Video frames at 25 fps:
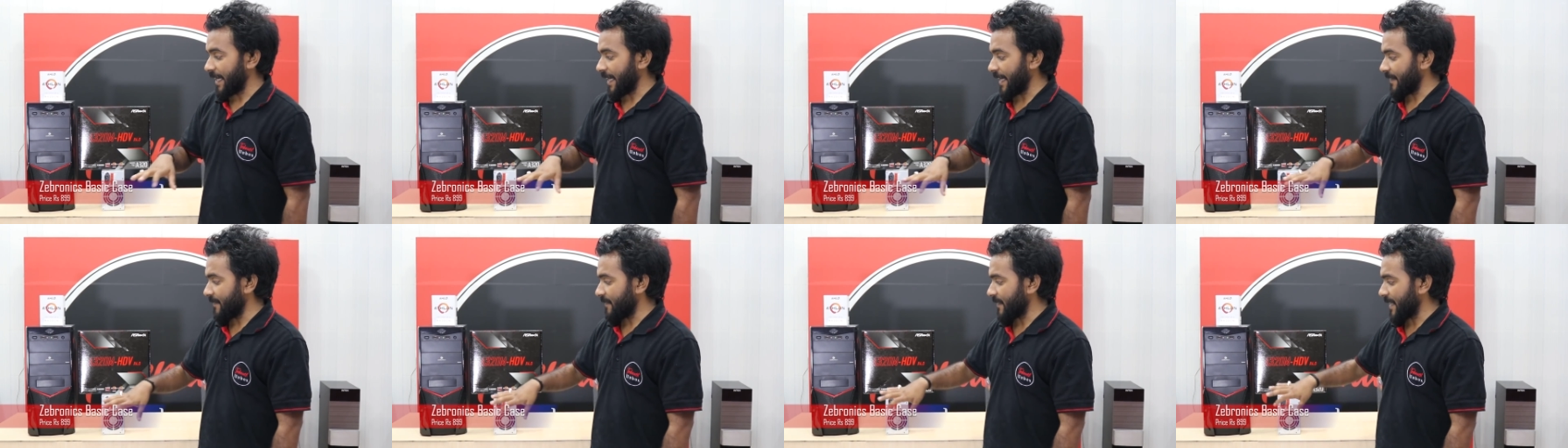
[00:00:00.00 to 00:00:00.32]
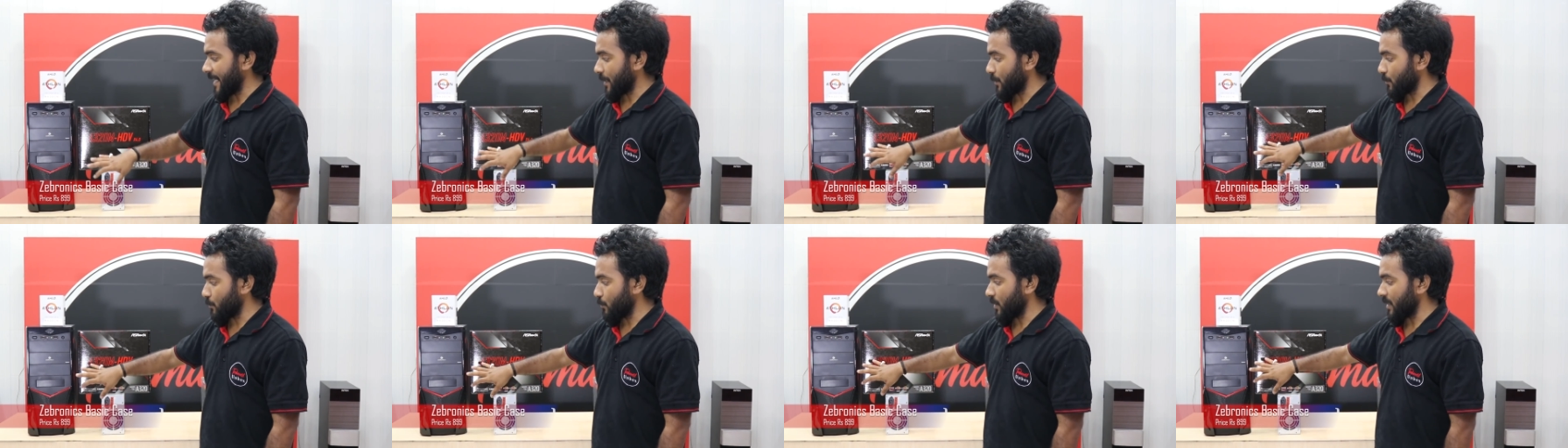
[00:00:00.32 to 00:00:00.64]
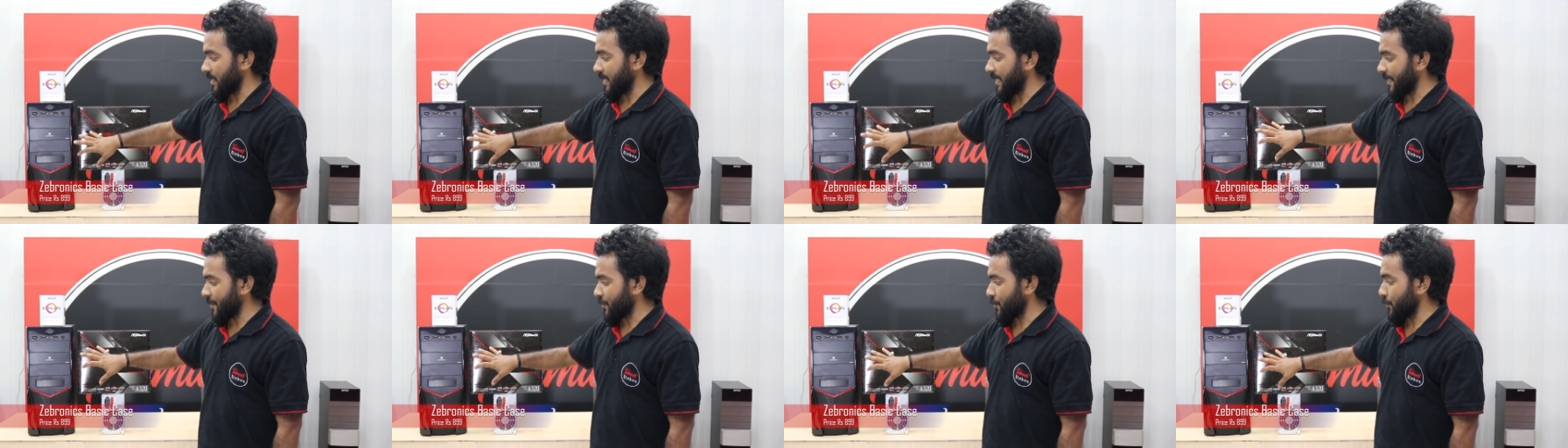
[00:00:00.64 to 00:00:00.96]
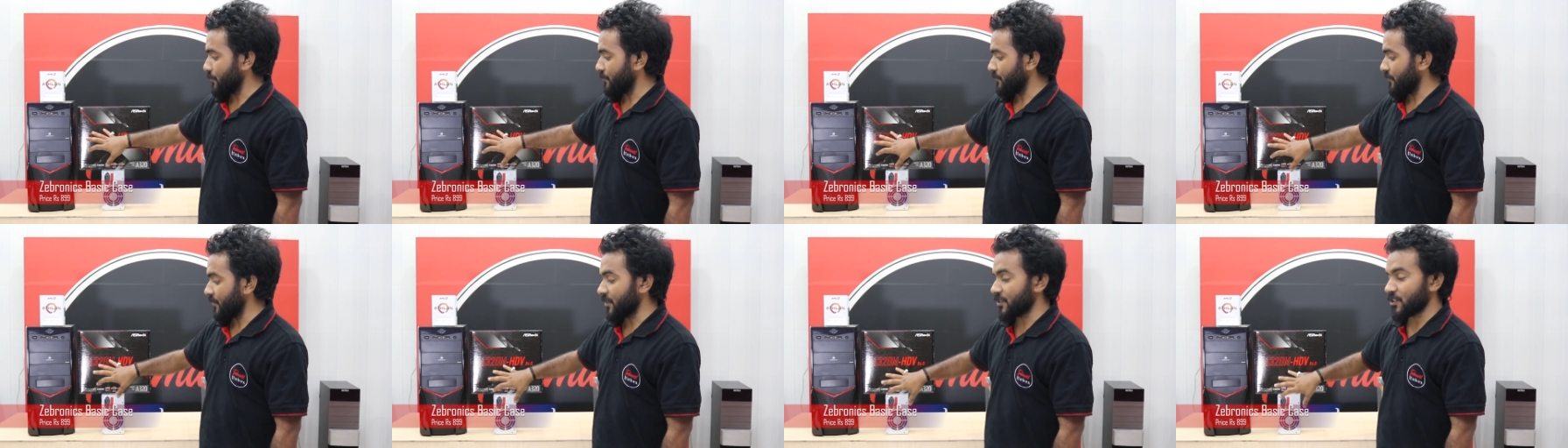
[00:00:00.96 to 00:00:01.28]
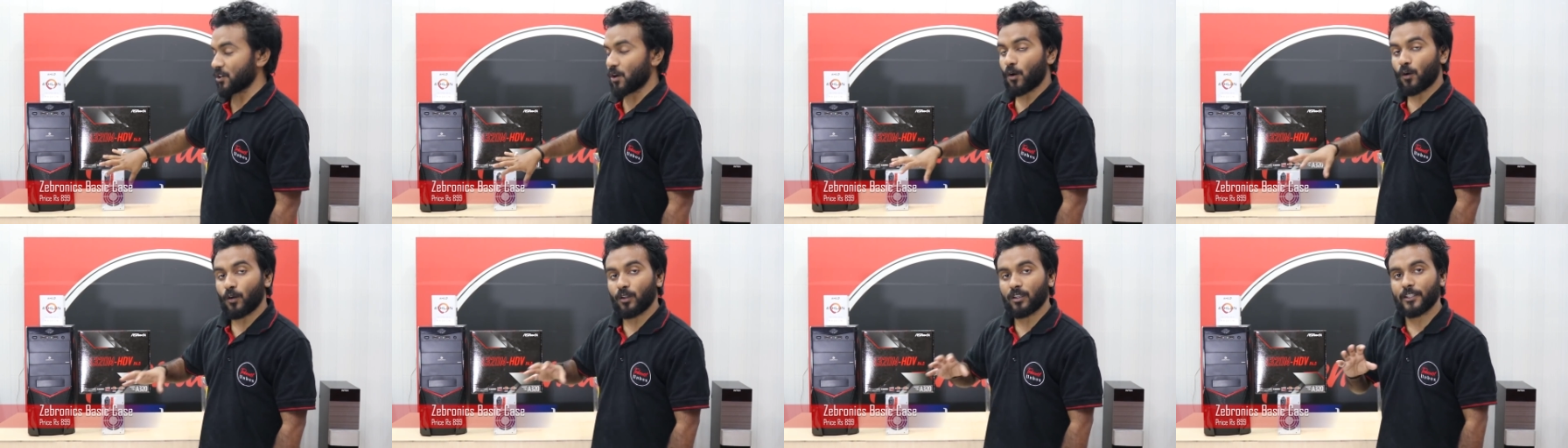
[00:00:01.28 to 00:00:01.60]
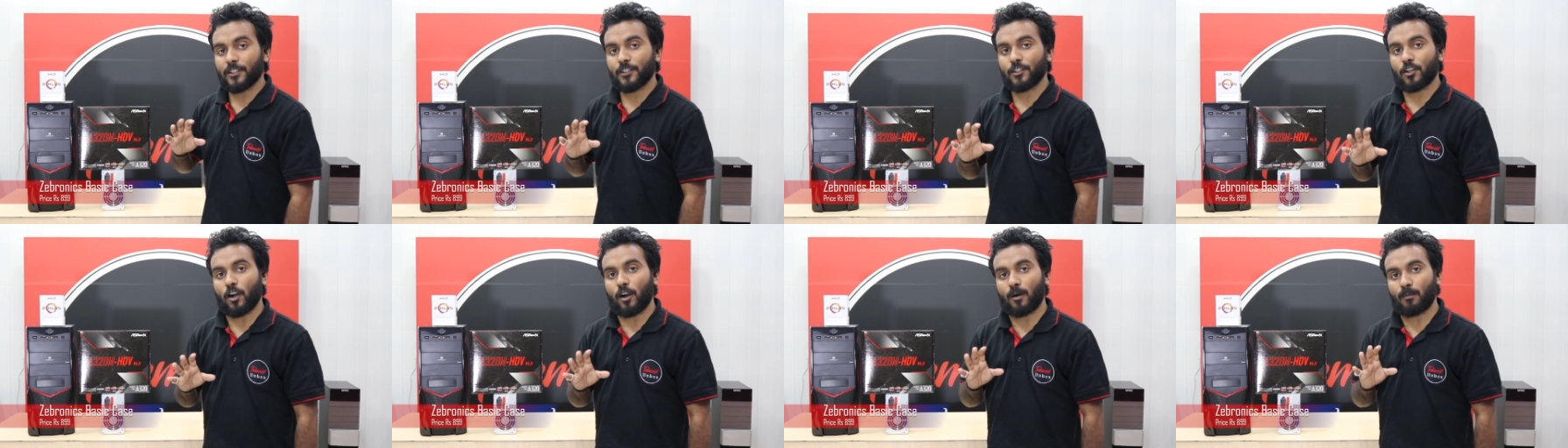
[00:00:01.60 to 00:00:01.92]
and that would let you fit all
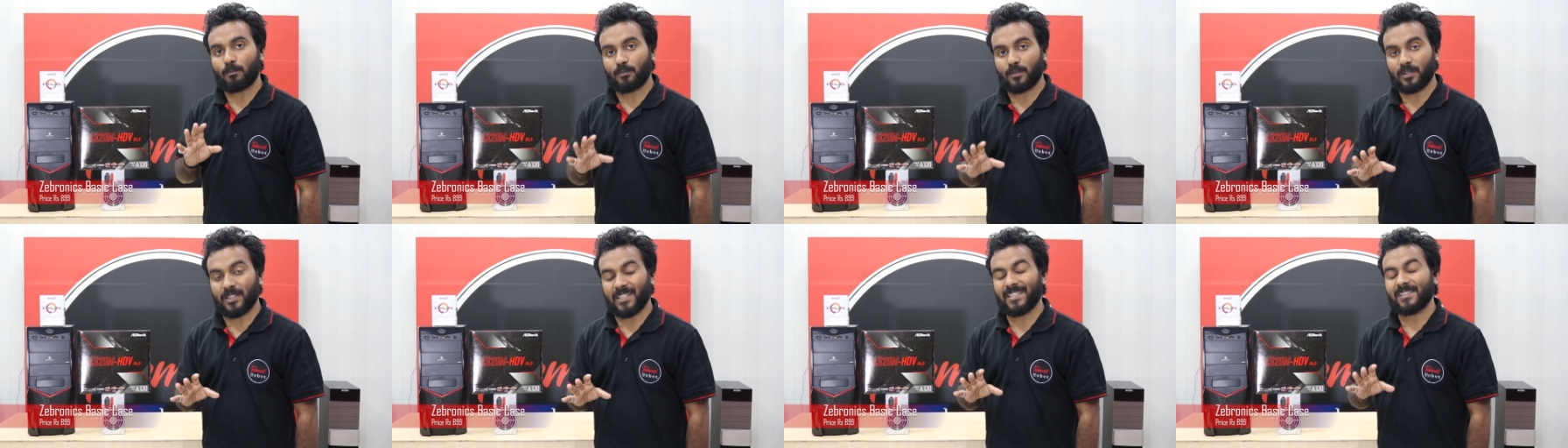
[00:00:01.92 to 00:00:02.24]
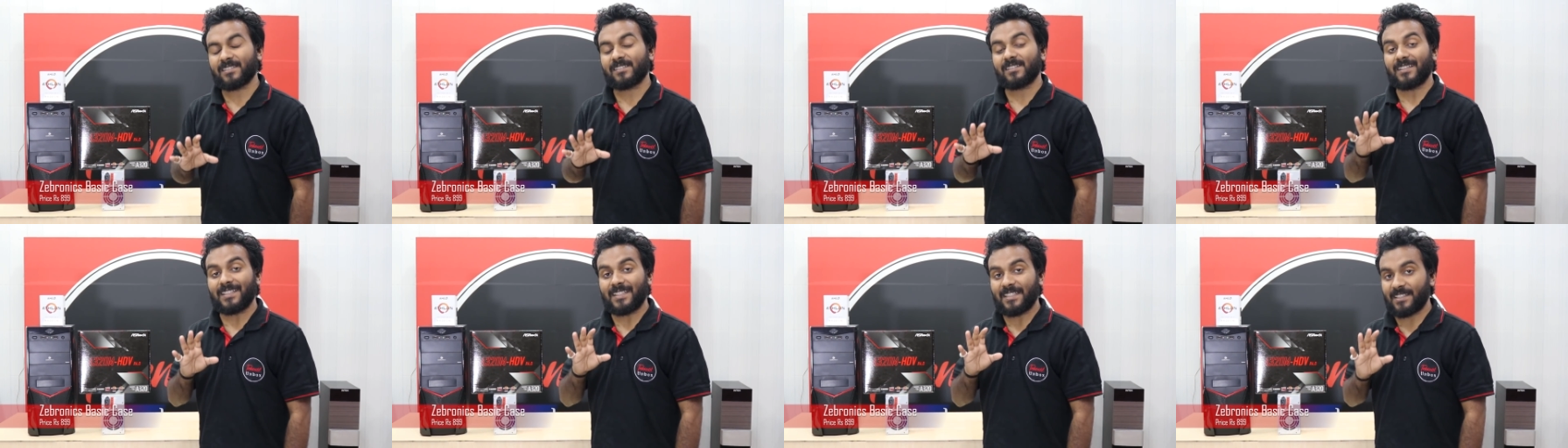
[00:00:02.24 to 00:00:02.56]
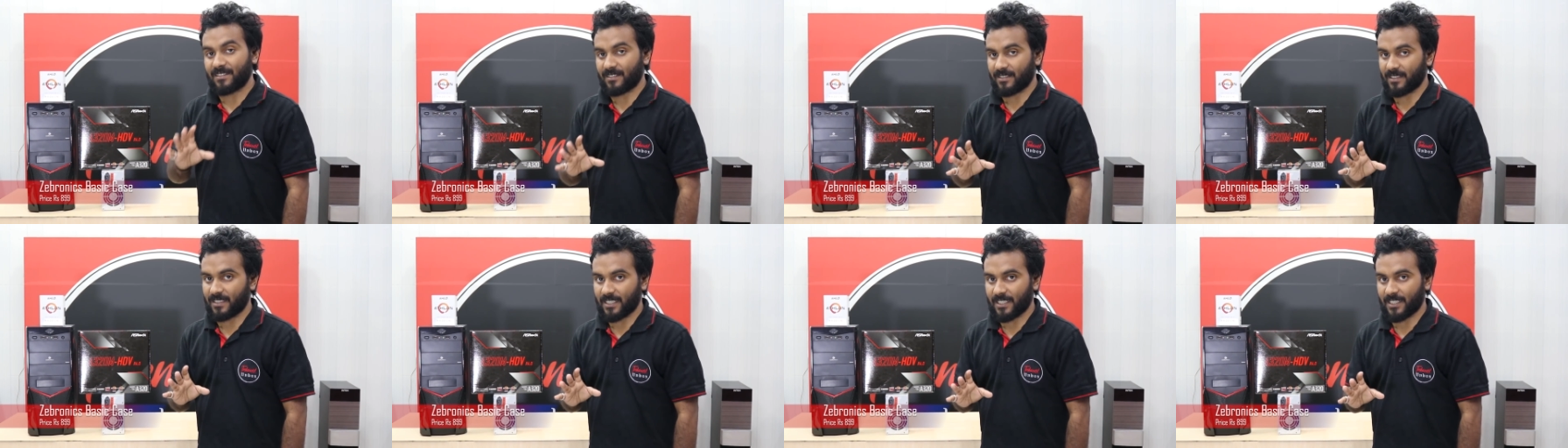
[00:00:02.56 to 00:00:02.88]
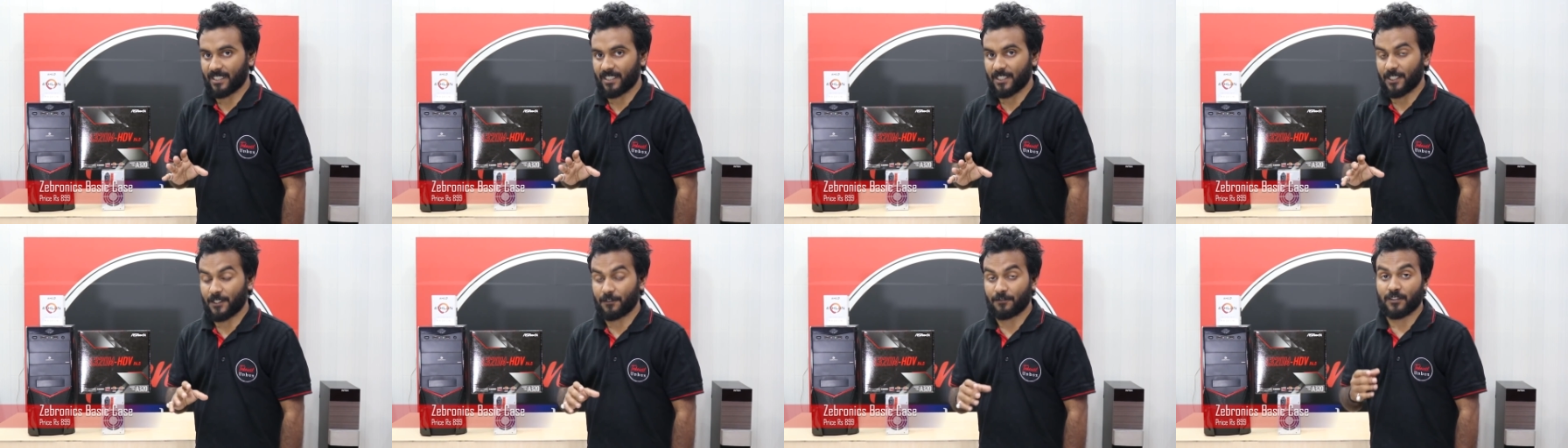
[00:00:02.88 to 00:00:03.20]
the components easily.